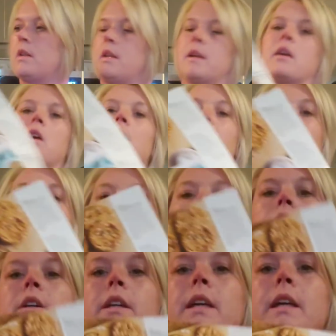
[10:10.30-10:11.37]
like all the
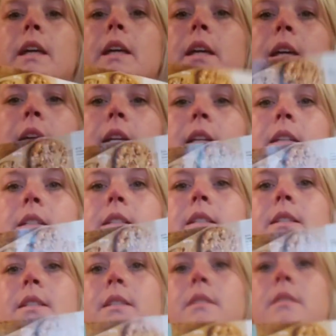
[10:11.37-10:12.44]

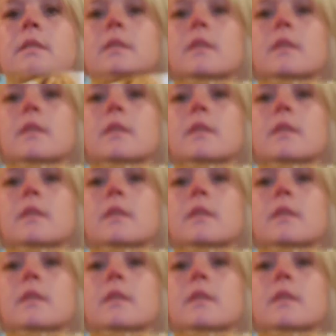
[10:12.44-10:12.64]
cookies.